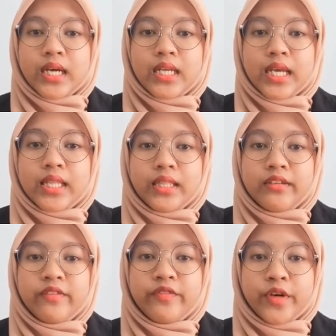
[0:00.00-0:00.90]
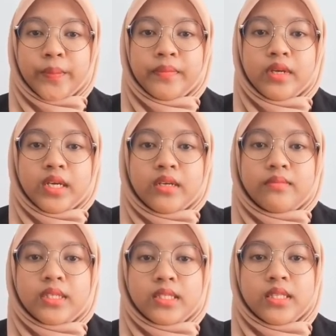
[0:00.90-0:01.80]
collected from
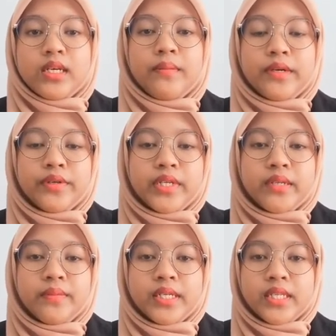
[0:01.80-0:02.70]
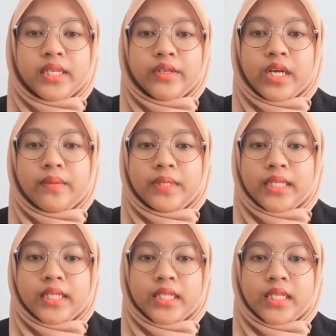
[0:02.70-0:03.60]
Mr. Kamaruddin bin Zainul
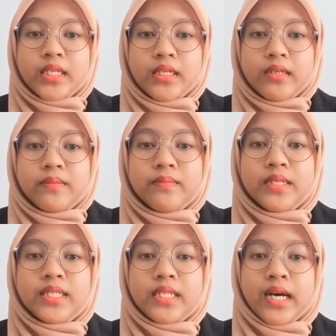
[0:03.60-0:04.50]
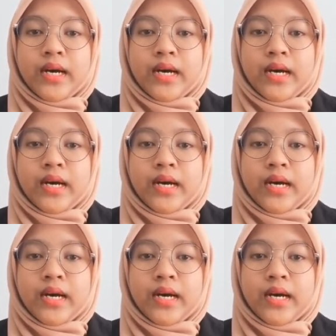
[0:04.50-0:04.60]
Abidin, Mr.